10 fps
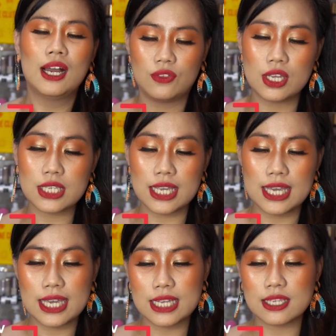This
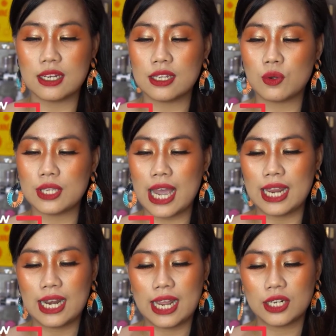is liquid
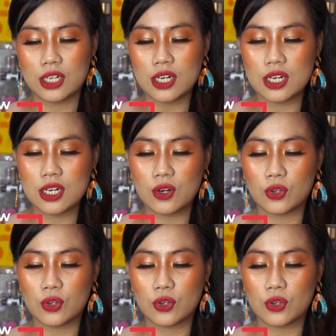eyeliner,